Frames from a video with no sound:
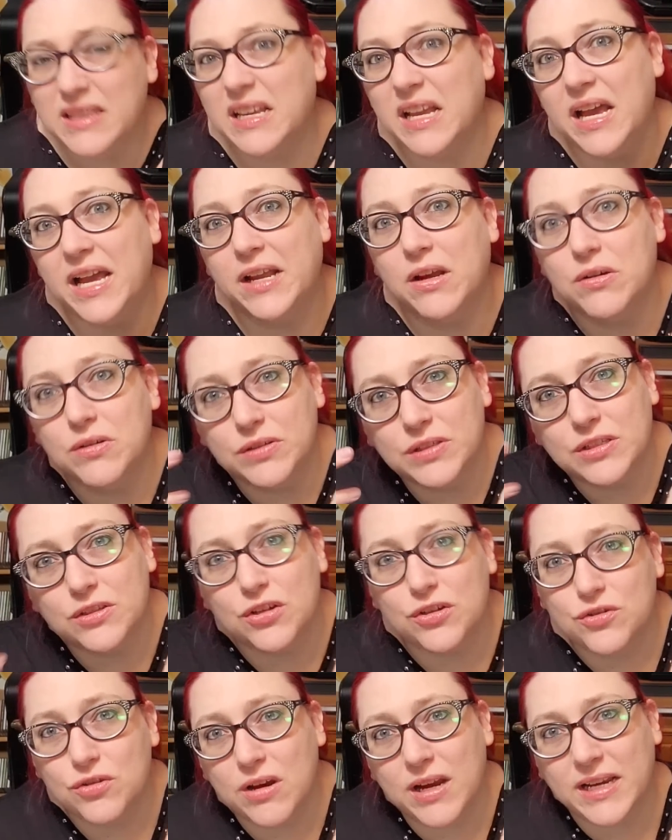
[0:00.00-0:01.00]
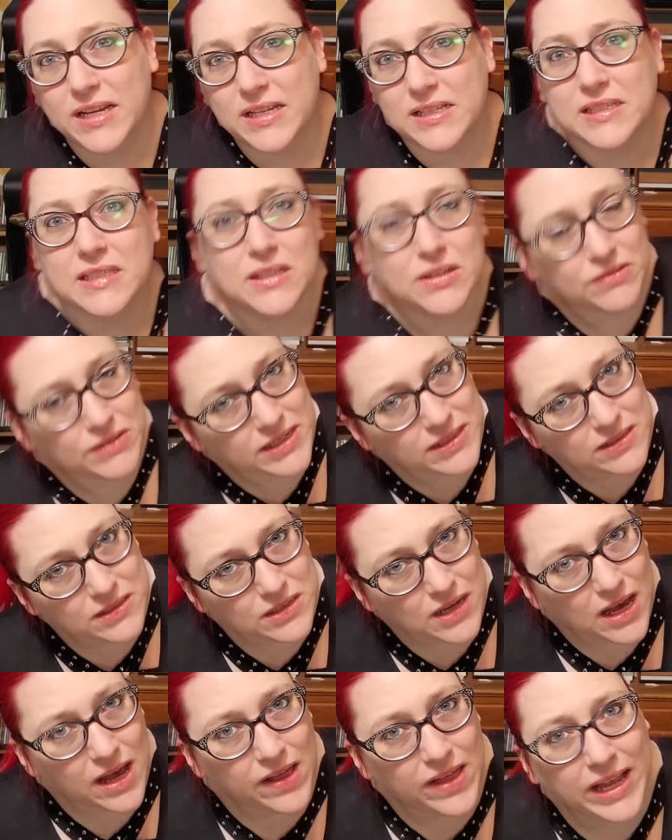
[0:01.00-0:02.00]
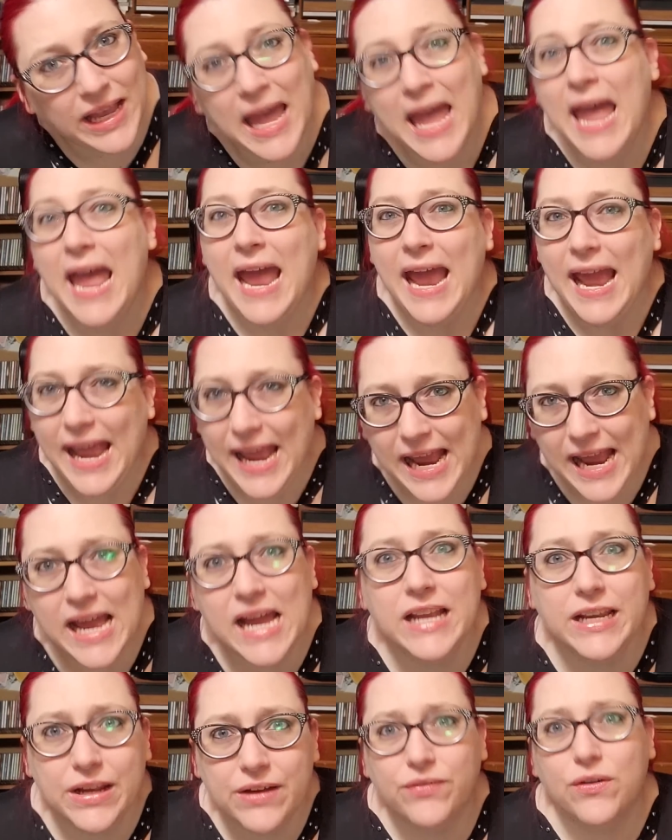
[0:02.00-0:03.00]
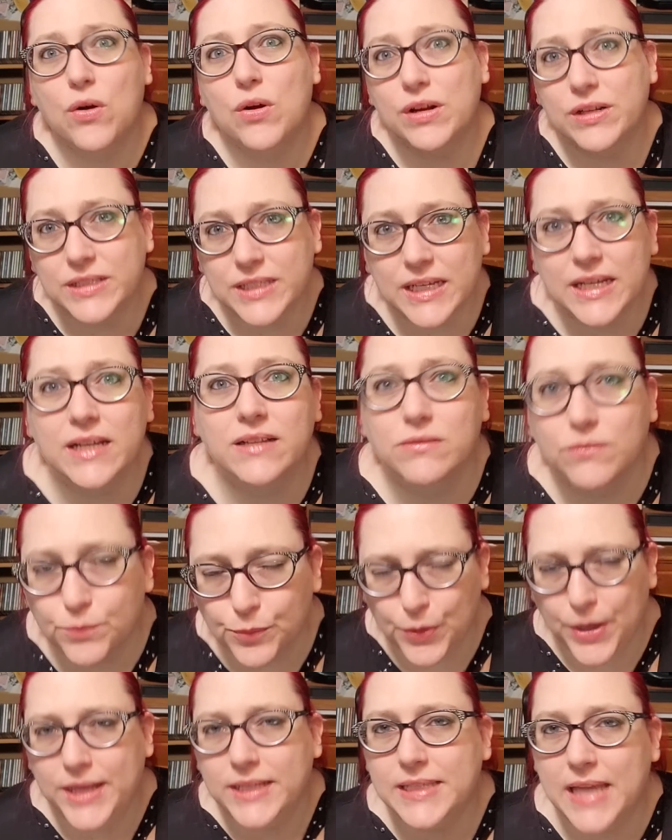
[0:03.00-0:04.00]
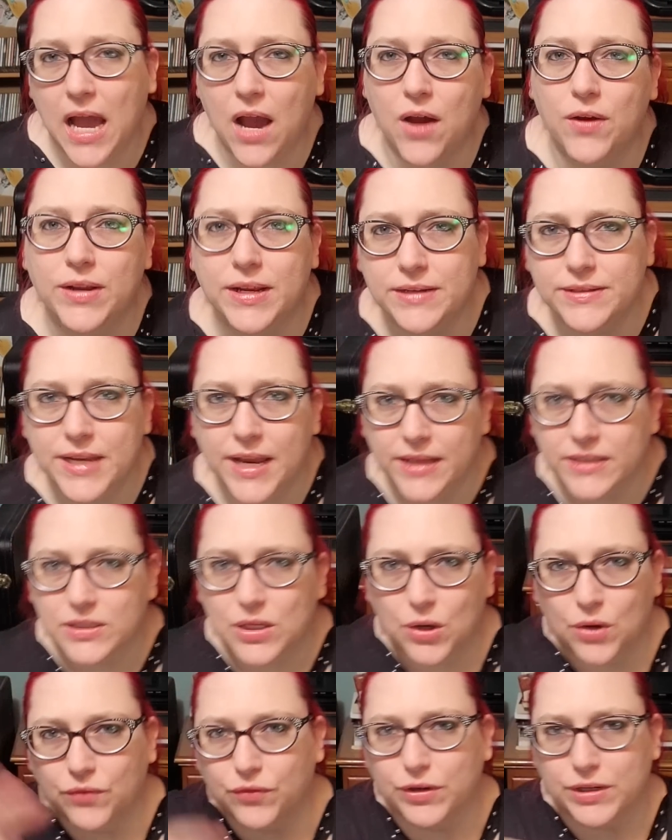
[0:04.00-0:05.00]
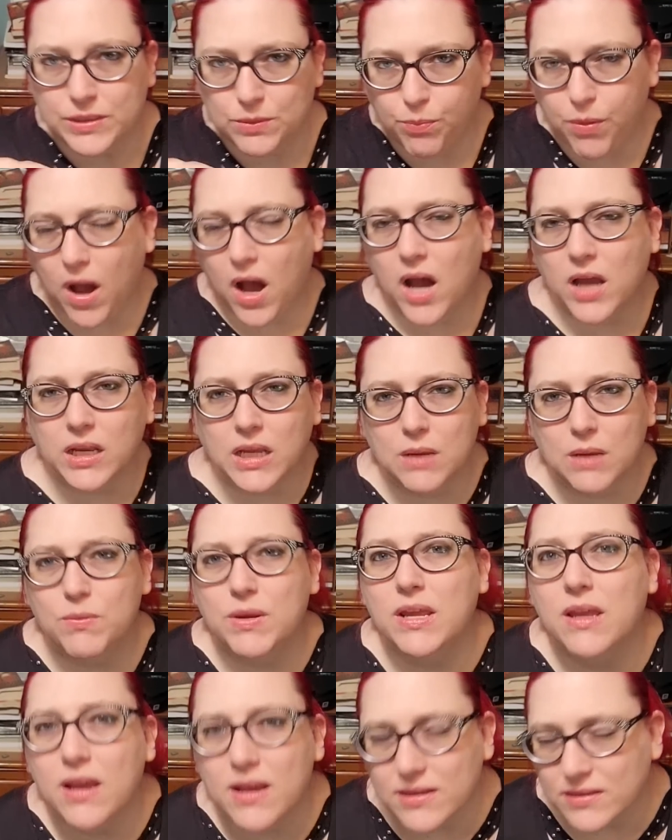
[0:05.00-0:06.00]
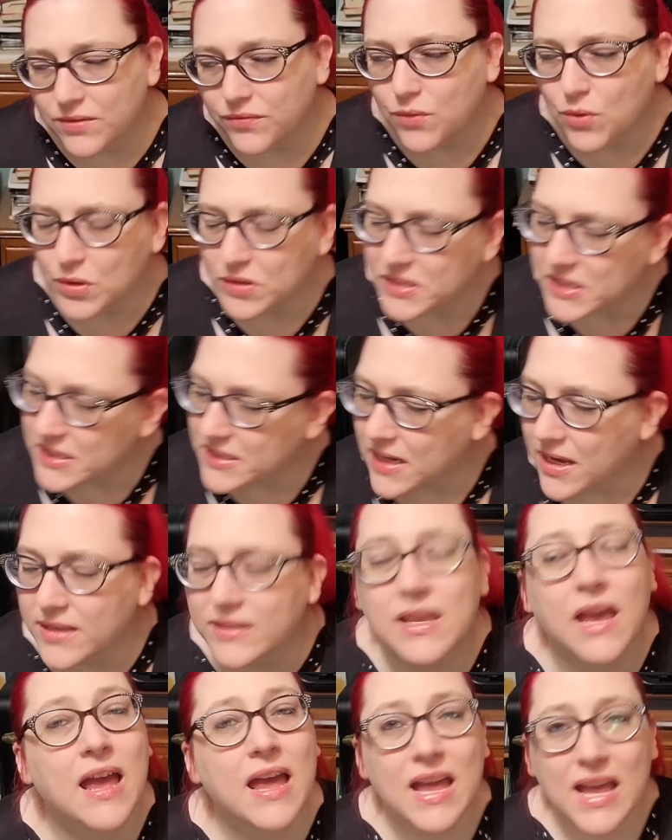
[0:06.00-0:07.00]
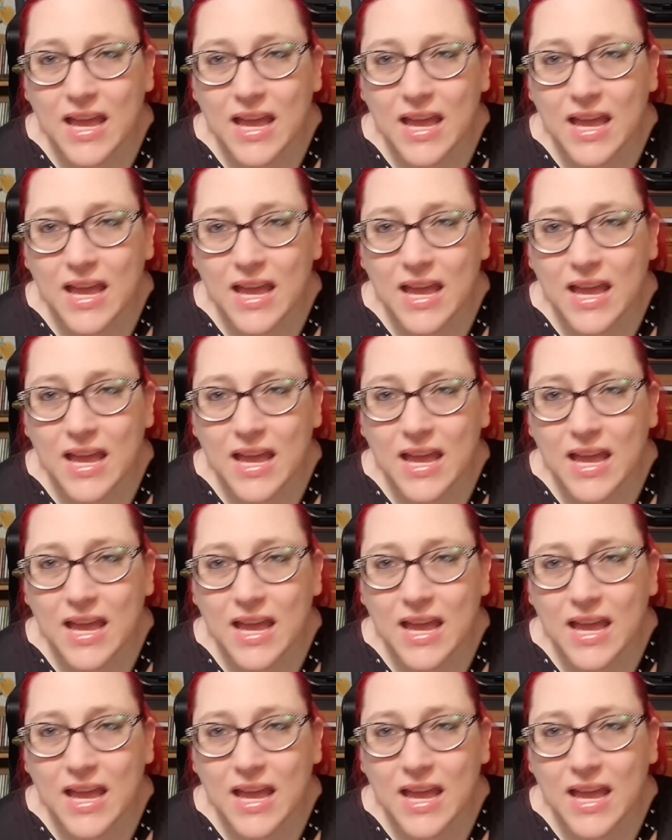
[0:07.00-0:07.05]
The guy goes to try and incinerate the Dalek. And of course it breaks out and takes over his body because of course it does.